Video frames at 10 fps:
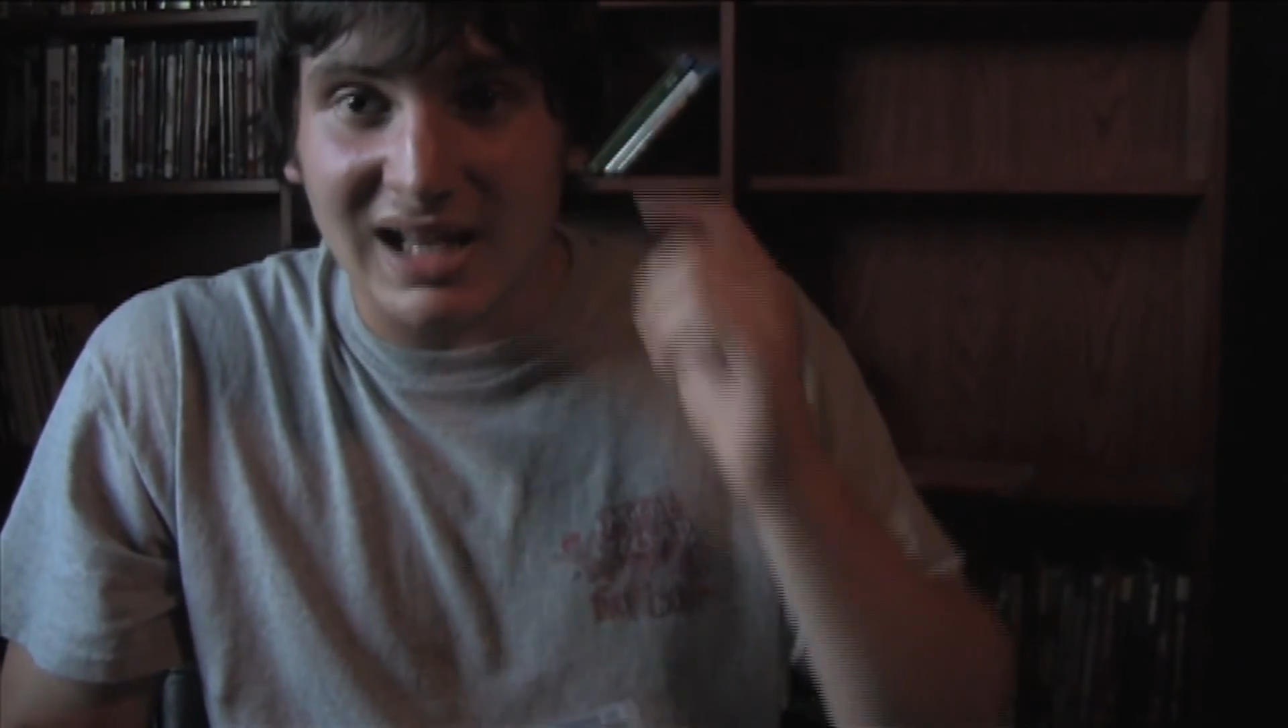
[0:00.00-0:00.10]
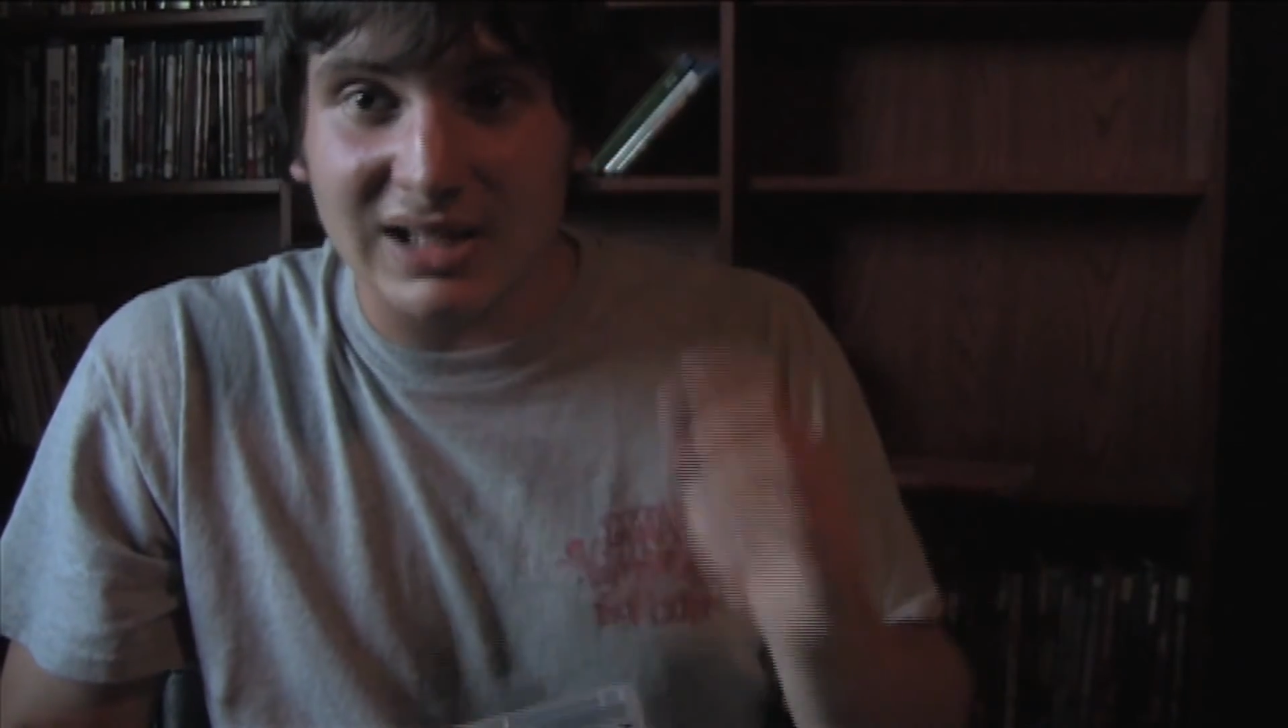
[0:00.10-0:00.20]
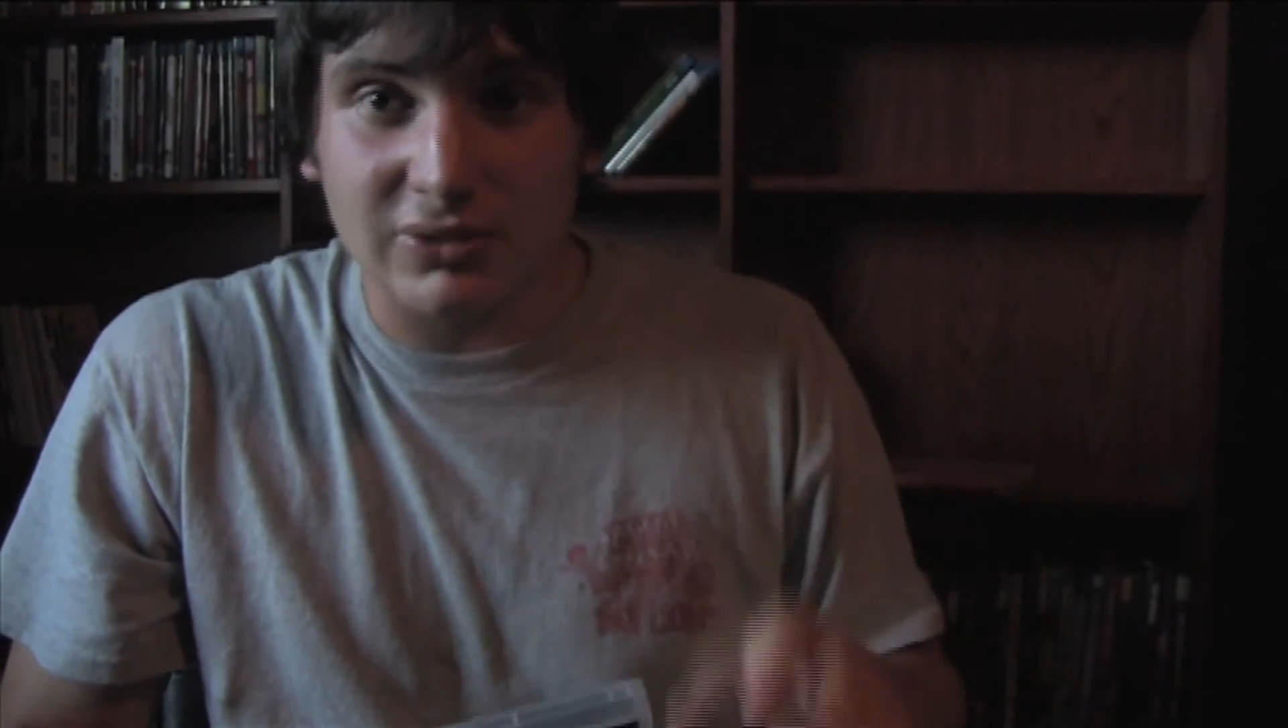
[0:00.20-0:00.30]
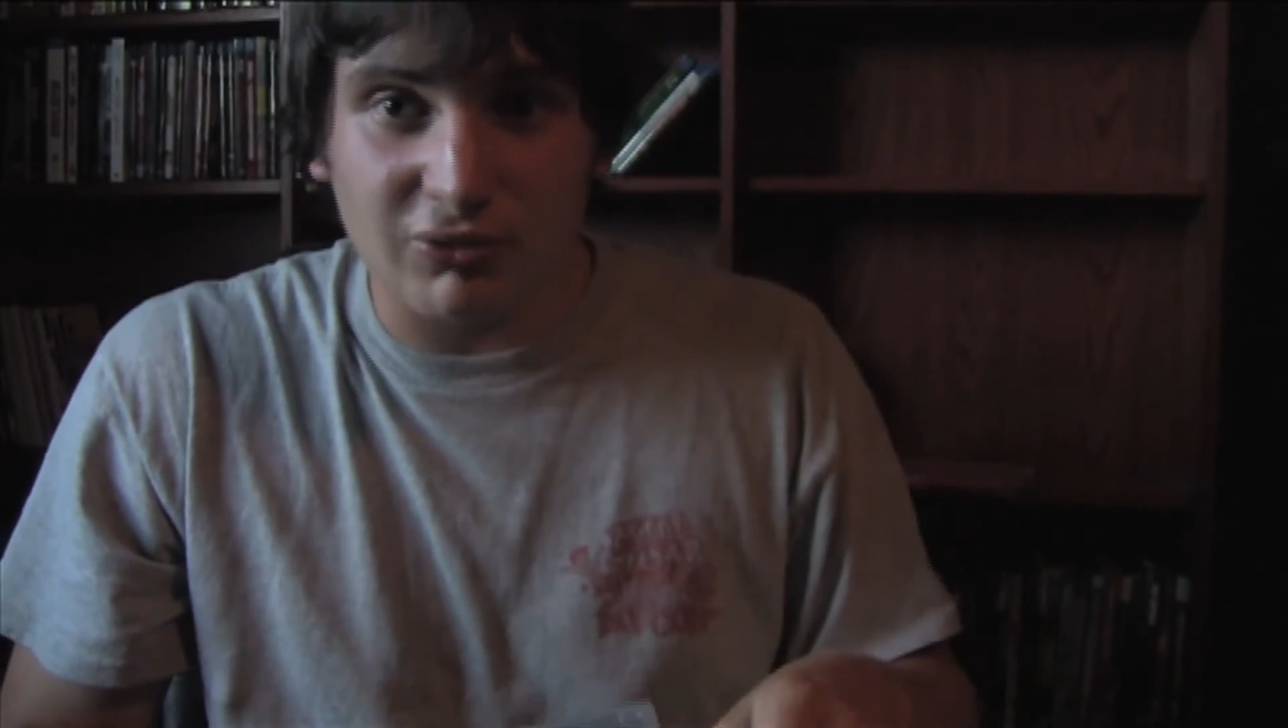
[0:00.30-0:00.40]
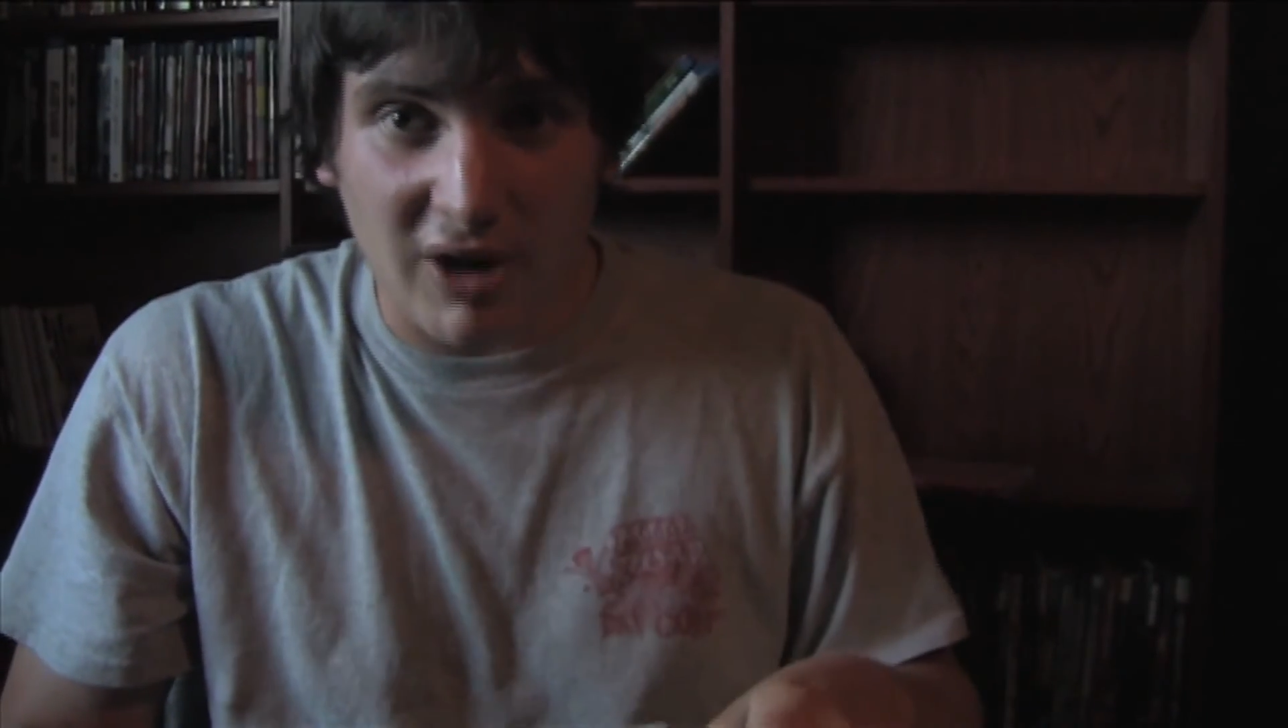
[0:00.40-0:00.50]

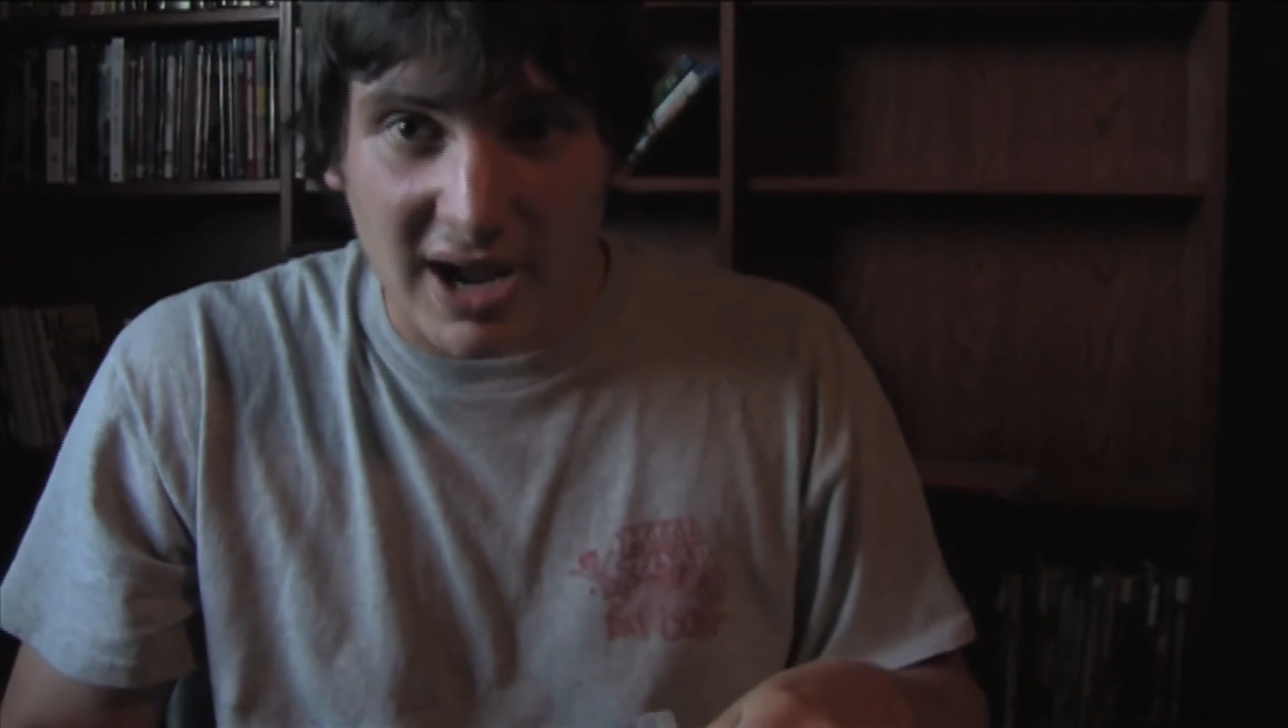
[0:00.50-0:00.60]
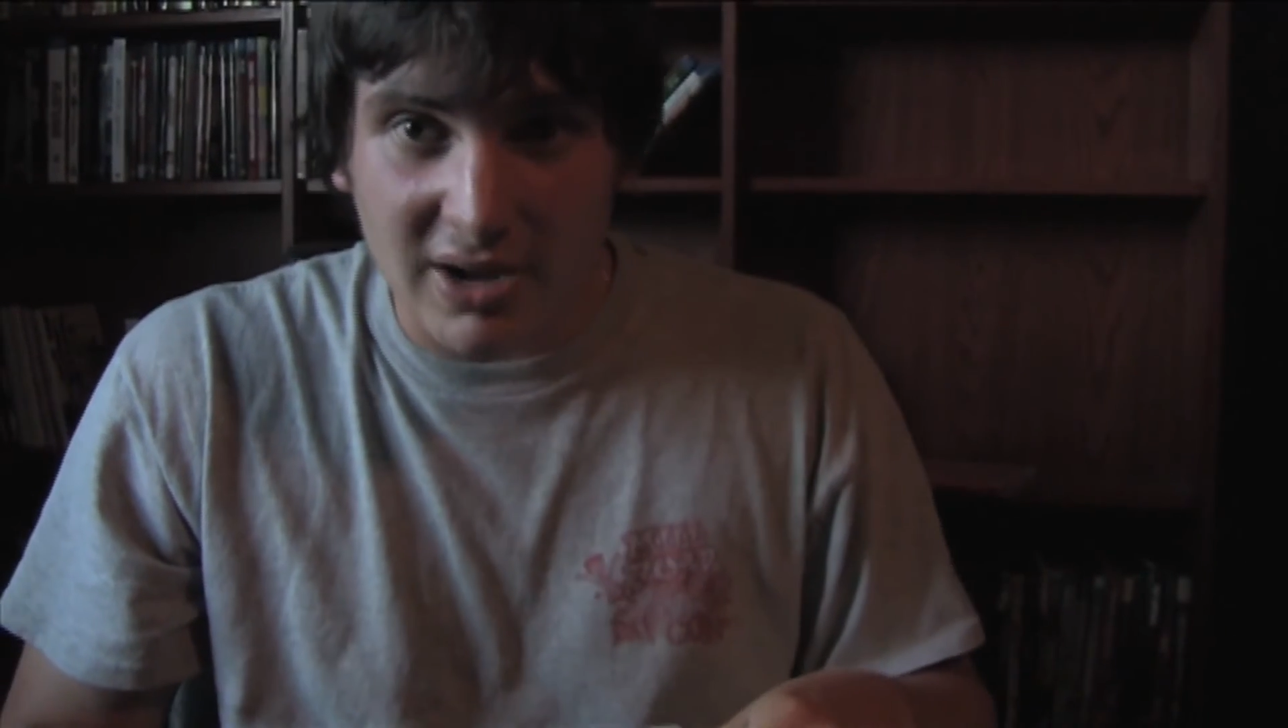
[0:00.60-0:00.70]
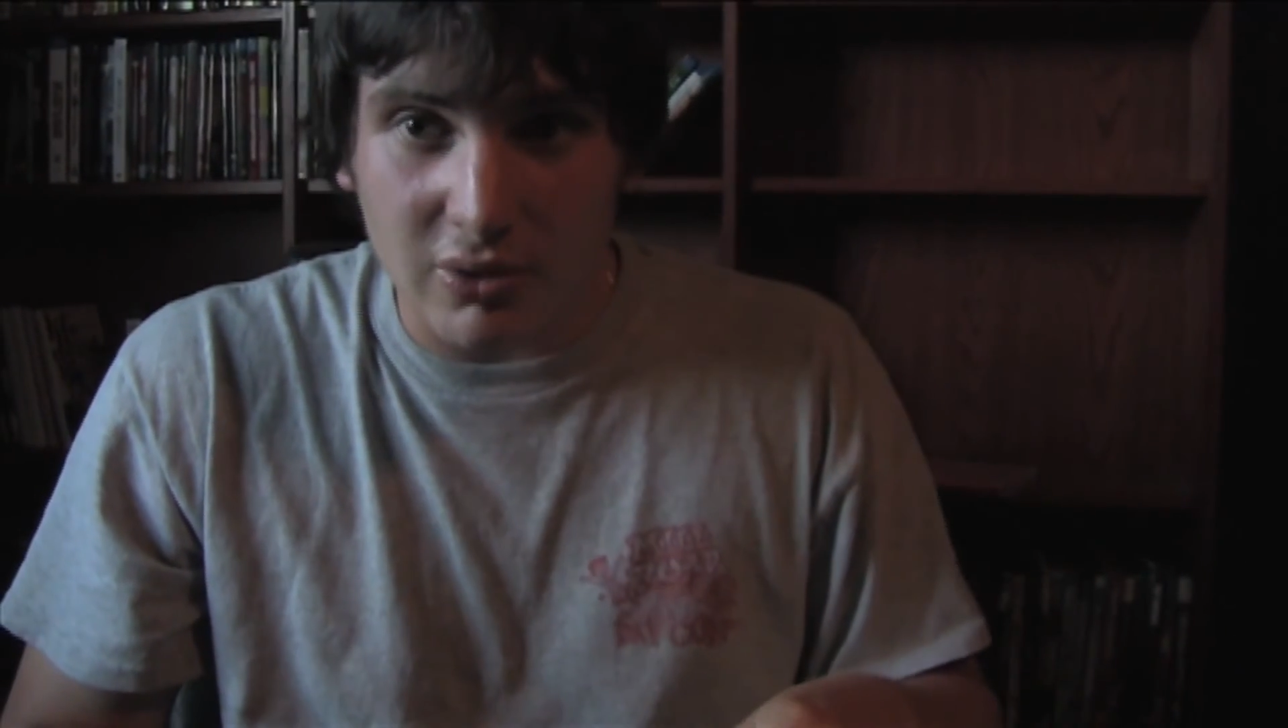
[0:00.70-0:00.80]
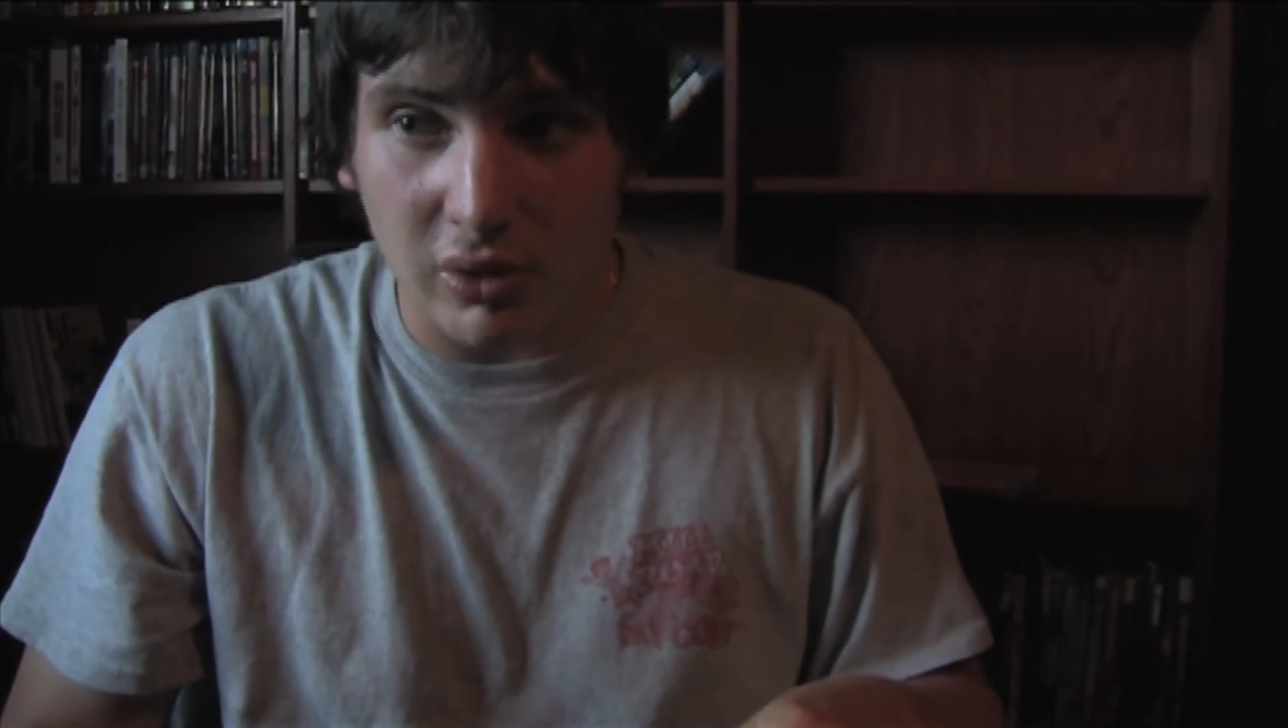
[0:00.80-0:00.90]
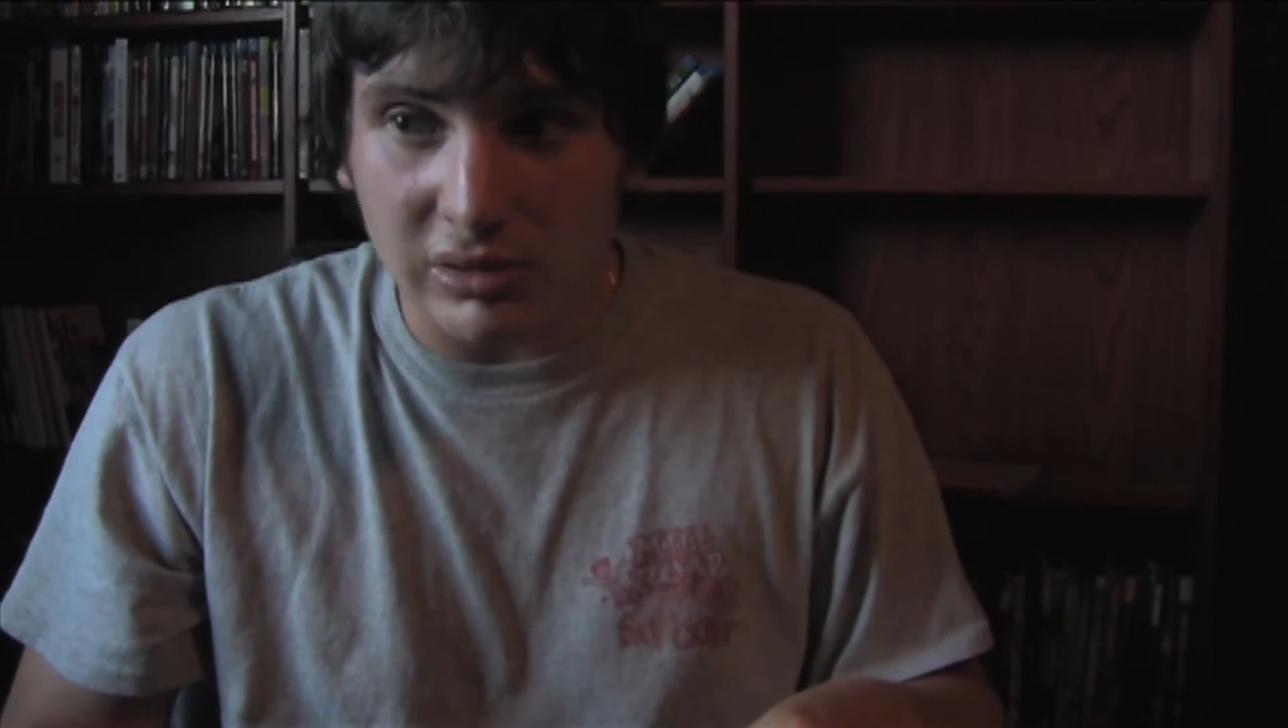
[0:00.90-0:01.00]
Nicholas
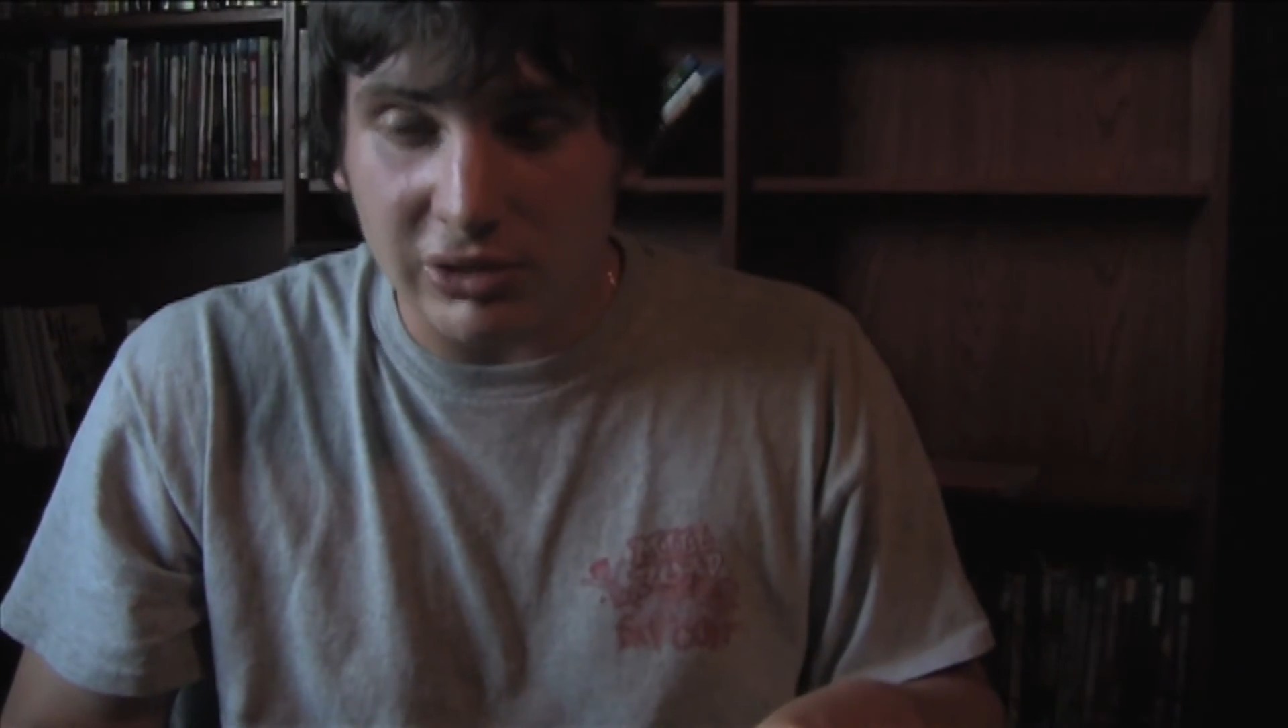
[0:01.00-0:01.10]
Ray,